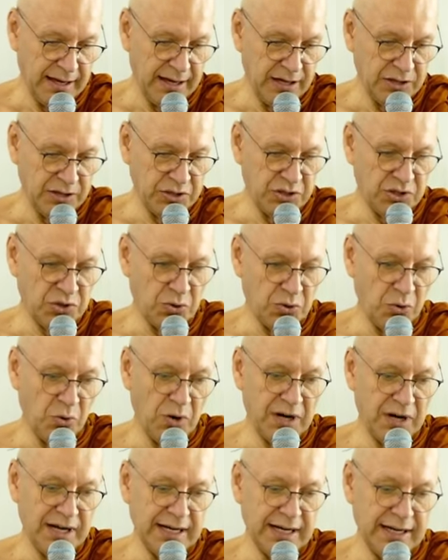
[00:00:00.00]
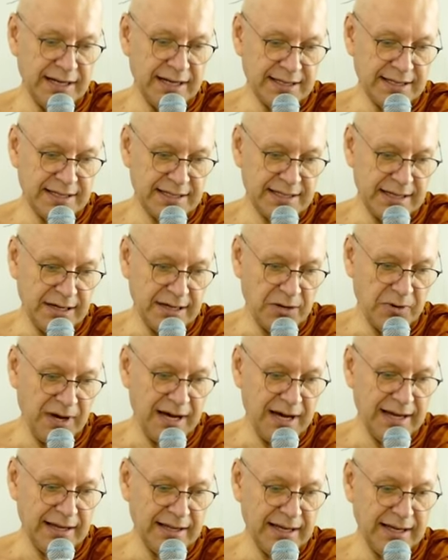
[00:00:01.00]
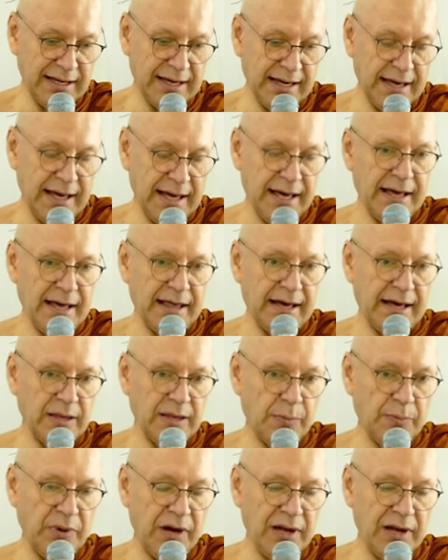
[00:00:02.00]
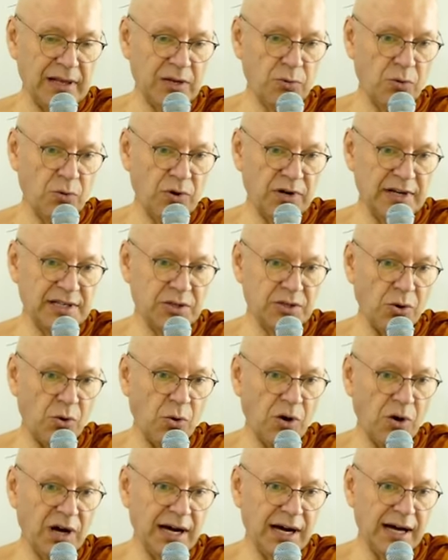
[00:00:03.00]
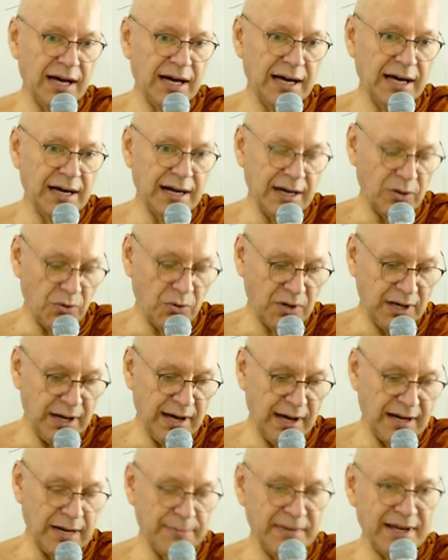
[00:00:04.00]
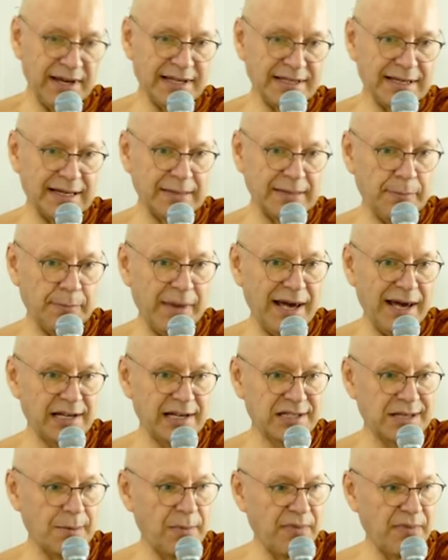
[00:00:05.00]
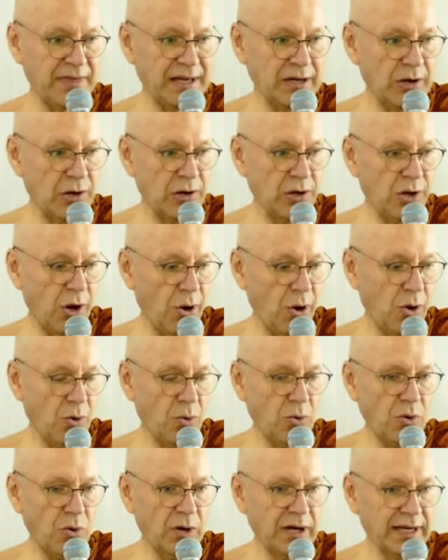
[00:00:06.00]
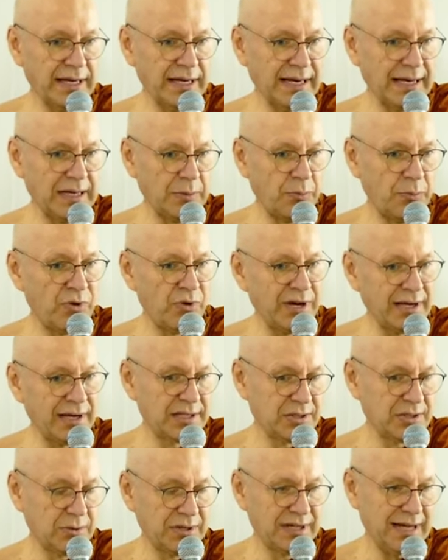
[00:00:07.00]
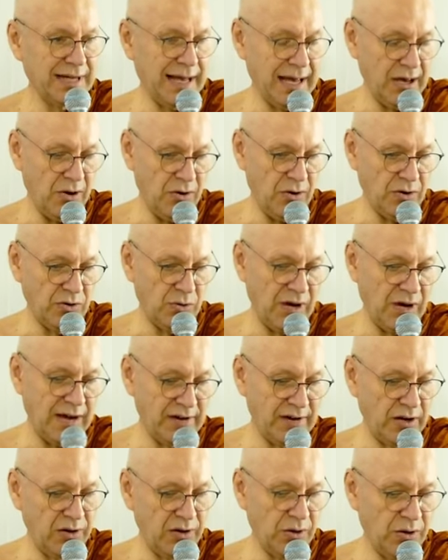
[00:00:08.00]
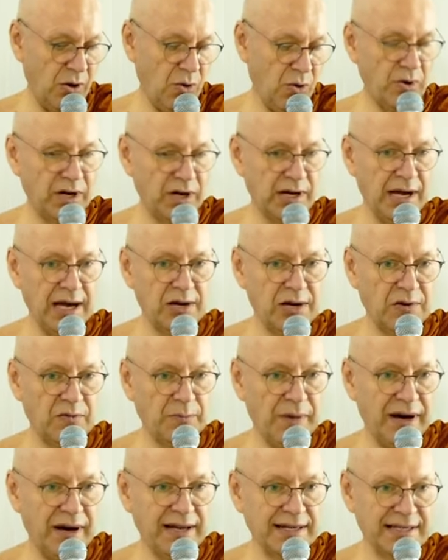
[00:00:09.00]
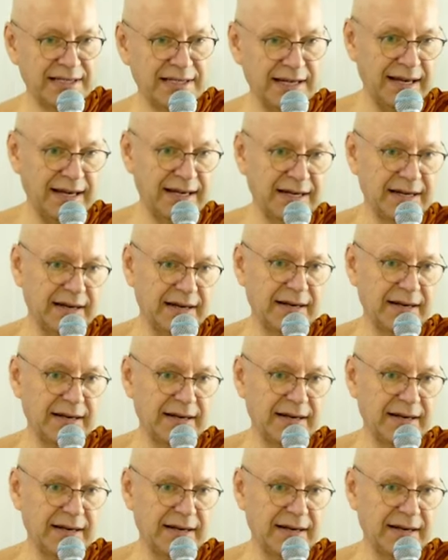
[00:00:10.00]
Sordidness, right? The Pali word is okara. Okara means it makes something low. Yeah, it brings you down. You have a lower kind of mind state.